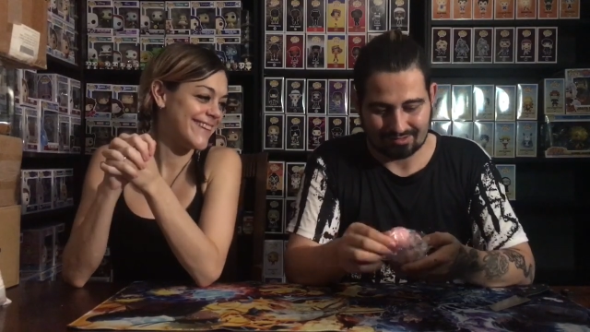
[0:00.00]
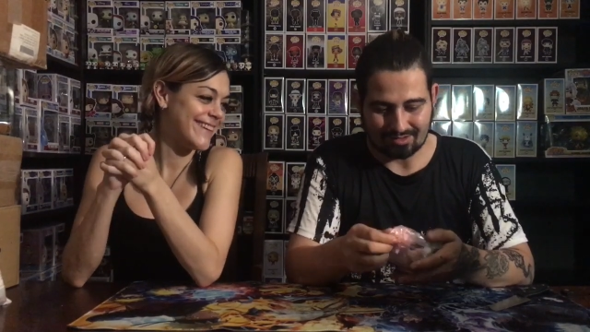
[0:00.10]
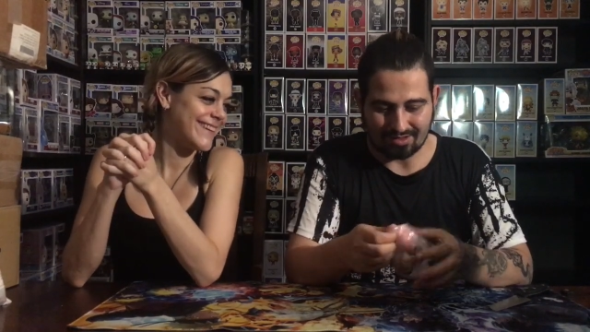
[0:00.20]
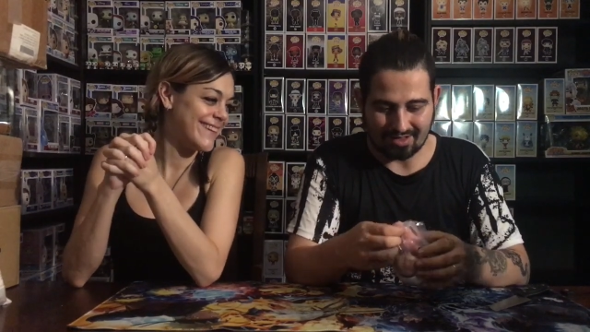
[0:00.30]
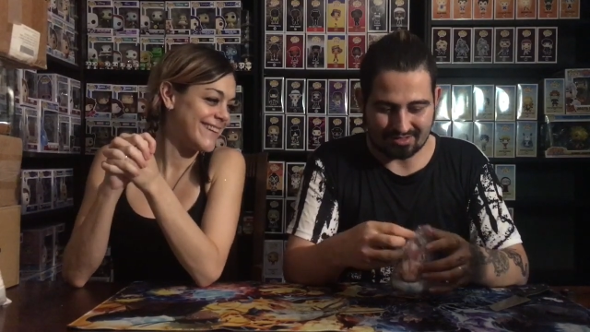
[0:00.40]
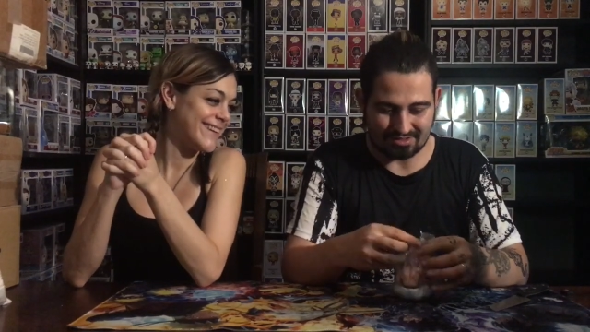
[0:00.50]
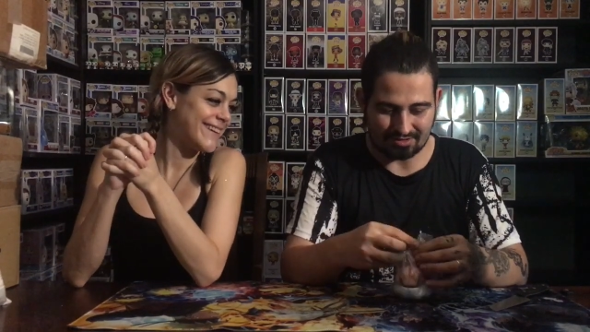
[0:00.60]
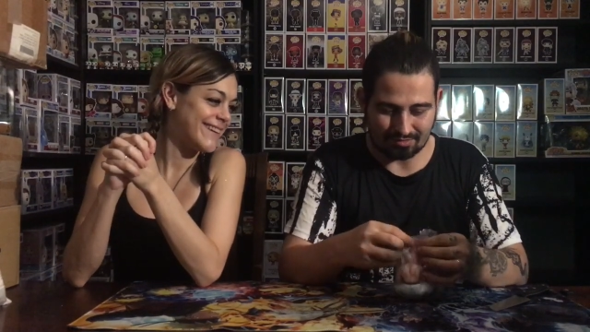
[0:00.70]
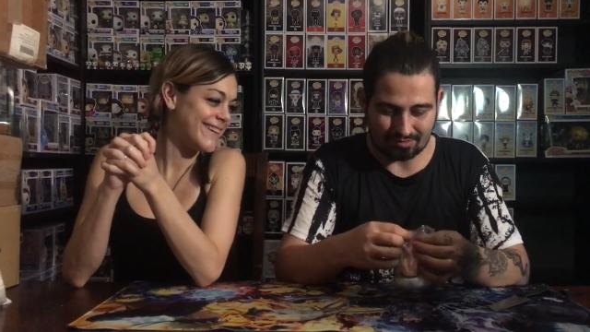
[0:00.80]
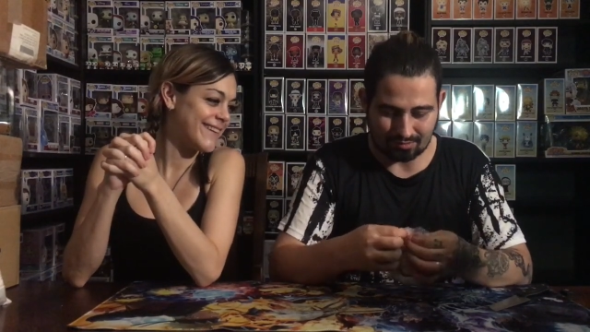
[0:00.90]
Speaker 1: Oh, that's so
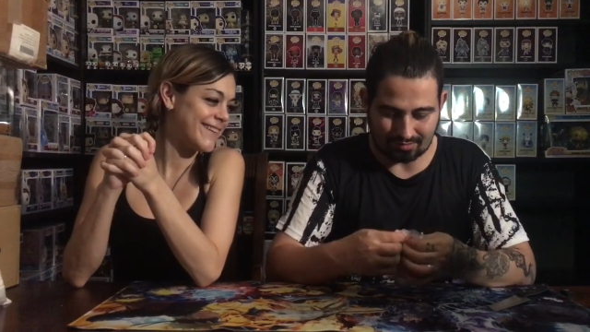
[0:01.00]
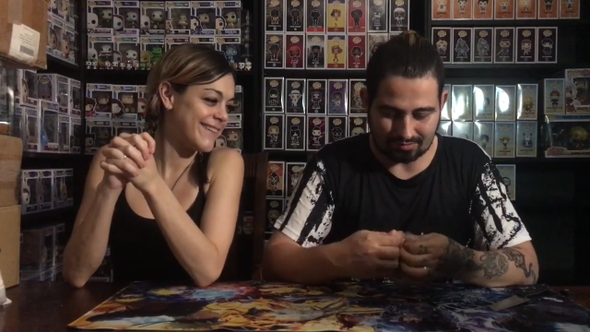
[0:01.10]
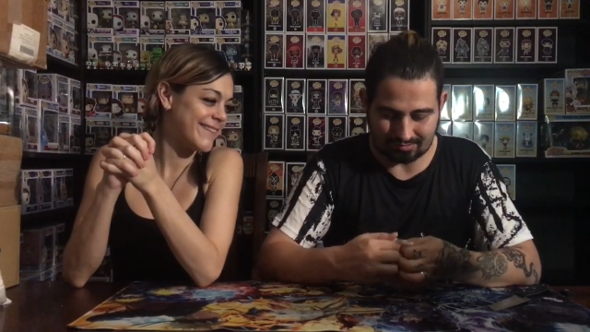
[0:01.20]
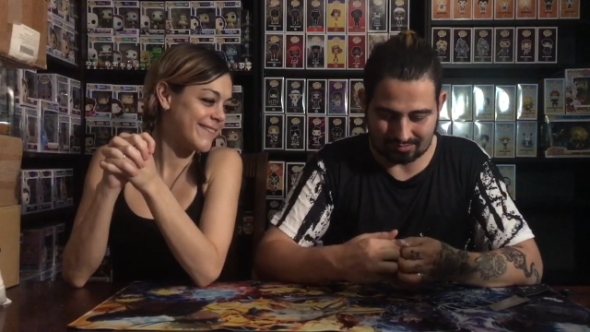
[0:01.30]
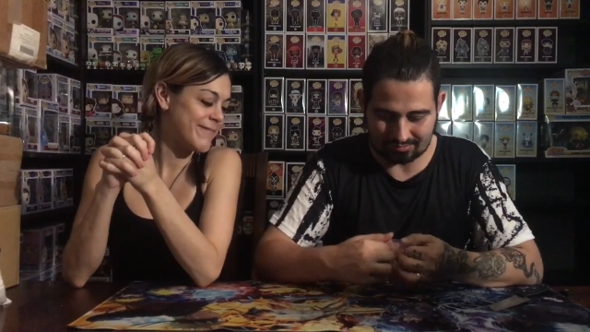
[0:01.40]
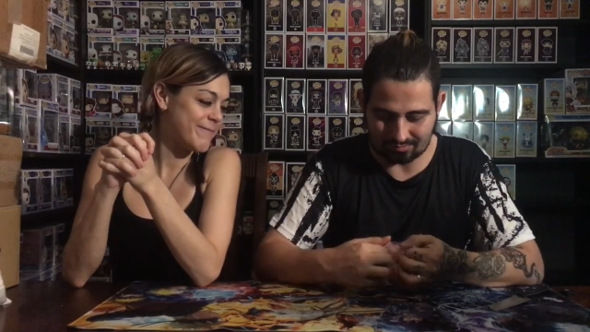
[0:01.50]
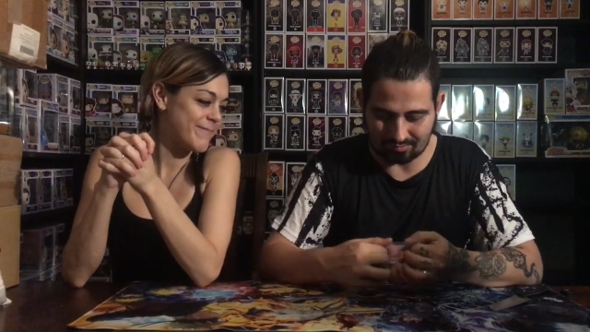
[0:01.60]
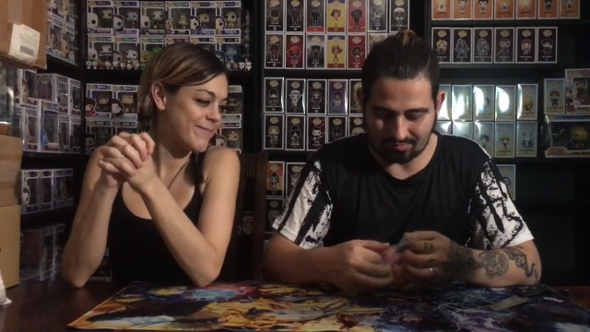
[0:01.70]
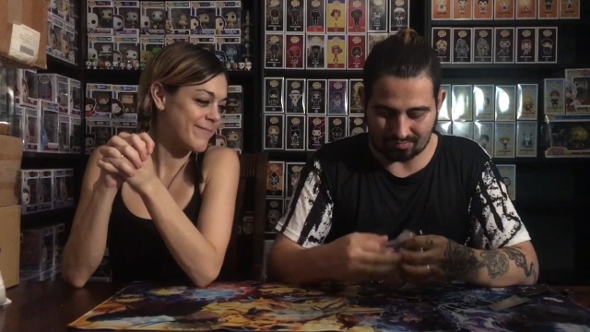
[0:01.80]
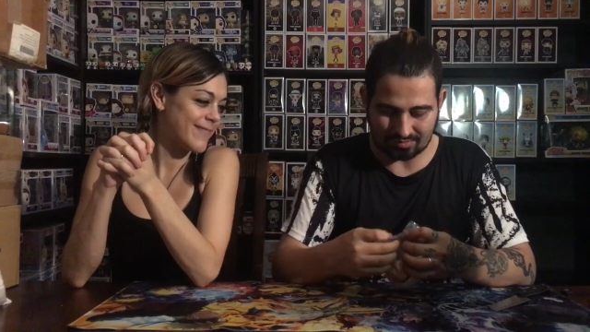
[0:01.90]
cool.
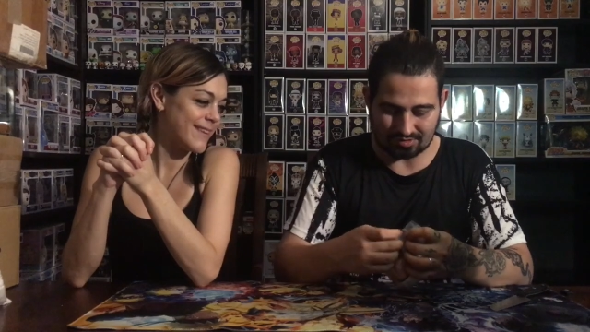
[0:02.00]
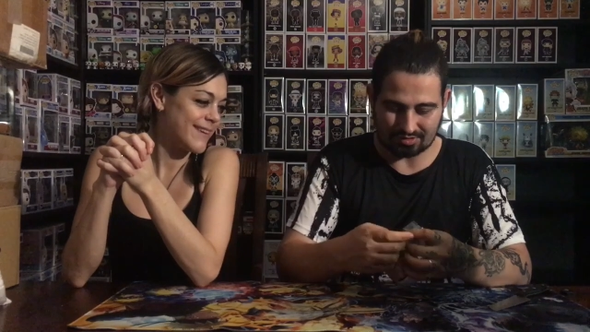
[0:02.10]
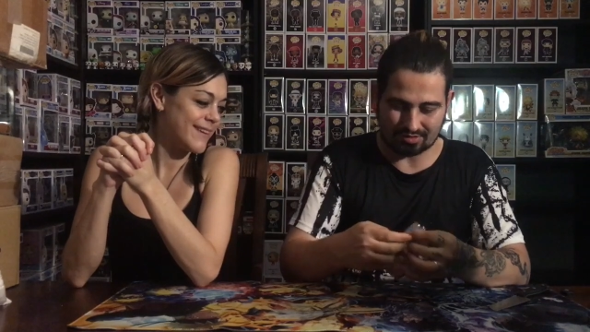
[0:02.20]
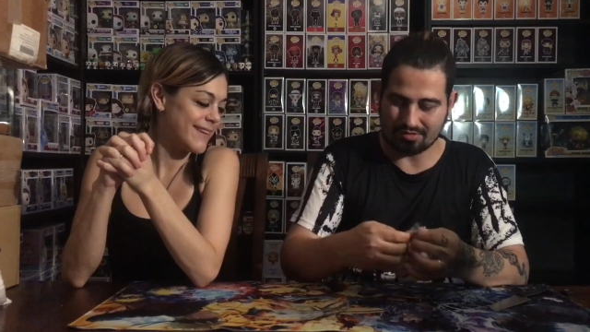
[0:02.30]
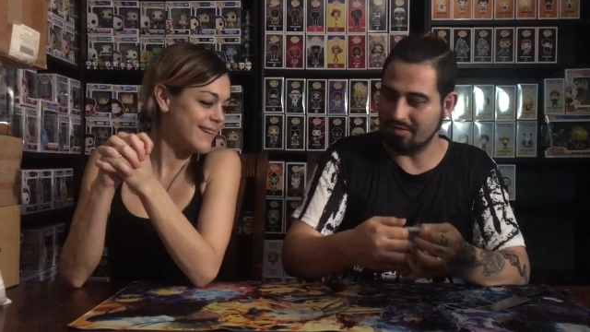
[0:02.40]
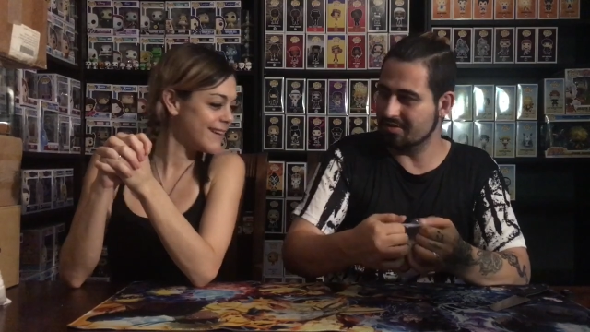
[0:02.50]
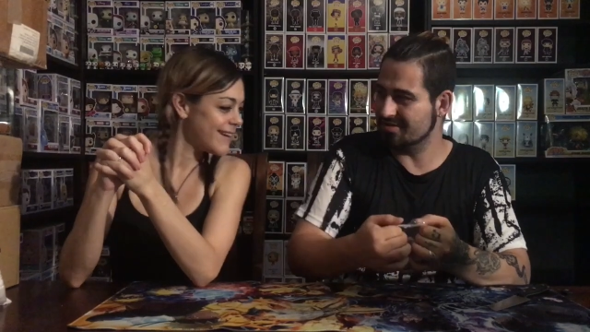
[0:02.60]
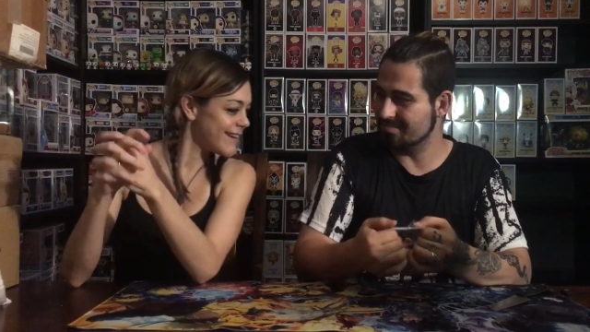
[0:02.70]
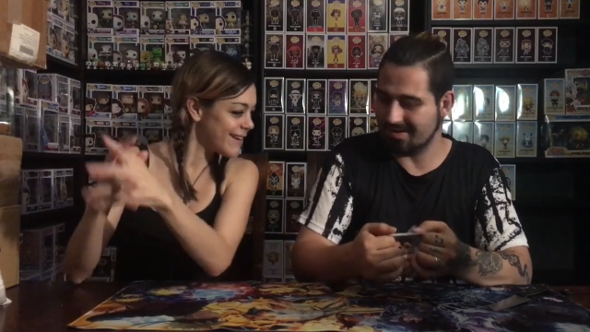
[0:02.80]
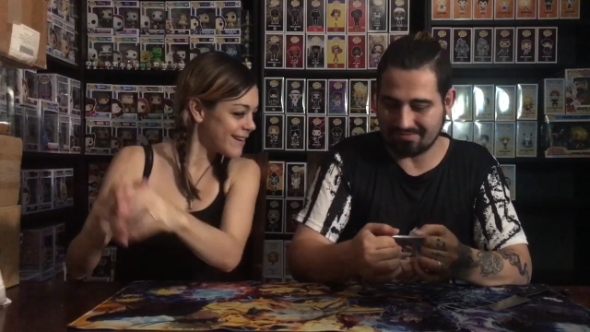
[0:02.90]
You know this
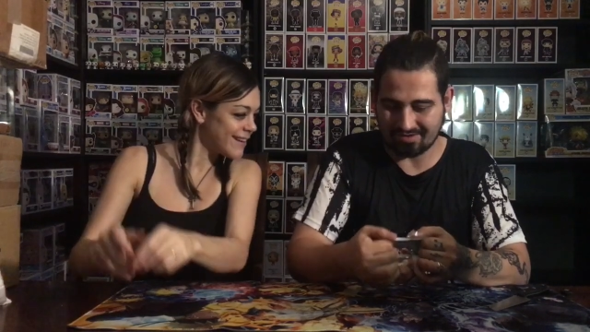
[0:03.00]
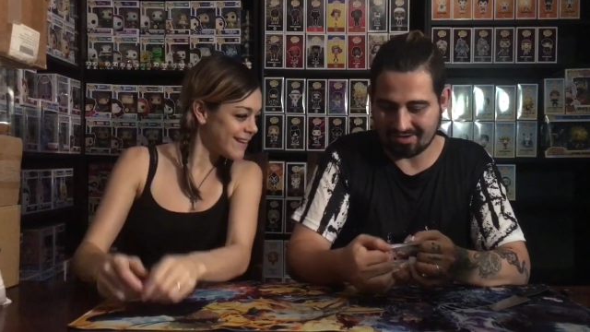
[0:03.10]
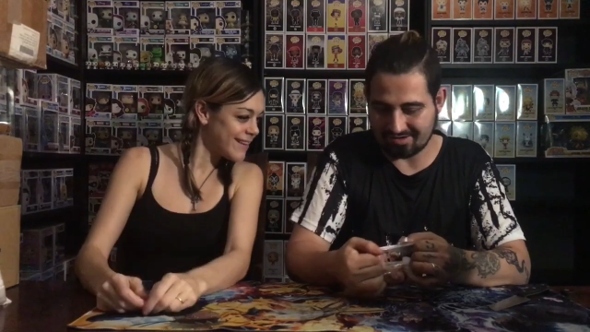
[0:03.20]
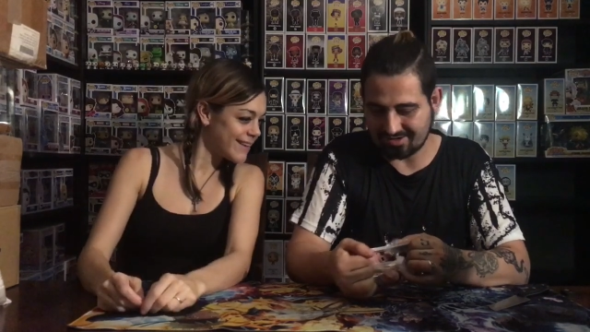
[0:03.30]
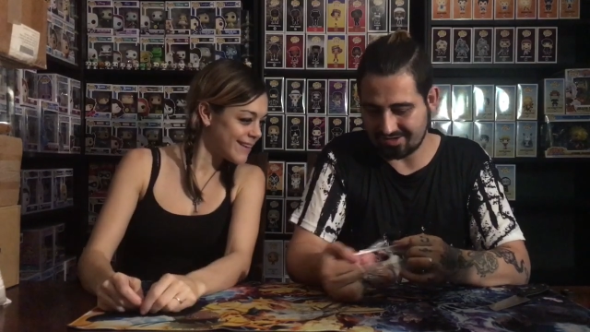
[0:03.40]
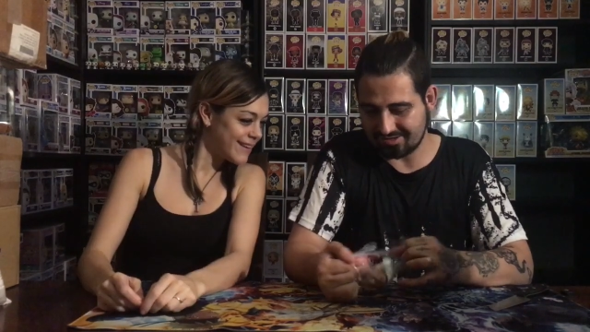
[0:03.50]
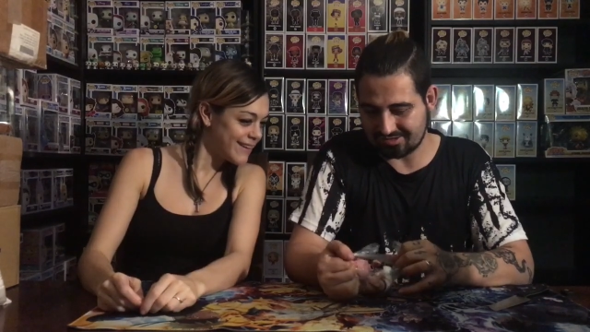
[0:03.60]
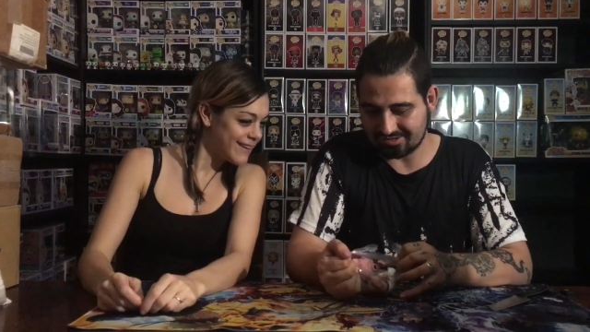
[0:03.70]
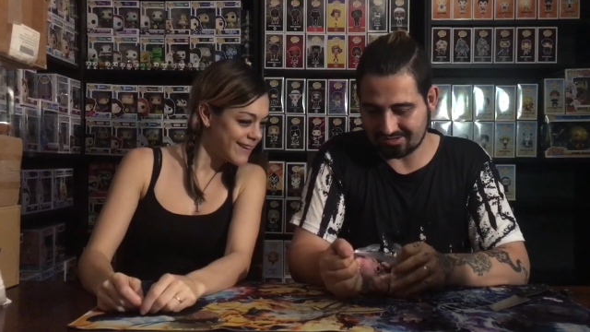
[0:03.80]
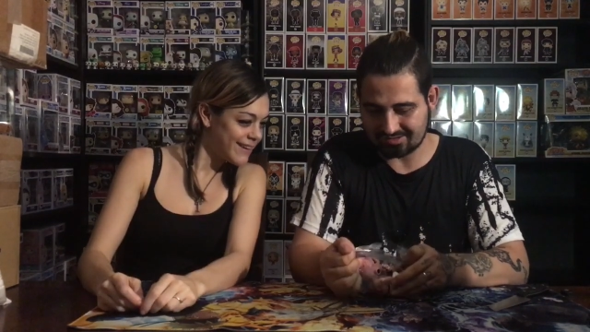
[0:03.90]
is my favorite
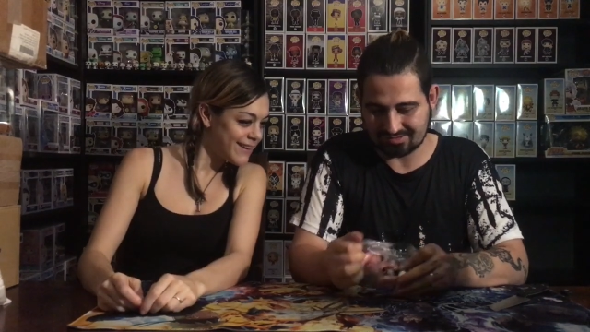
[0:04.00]
character.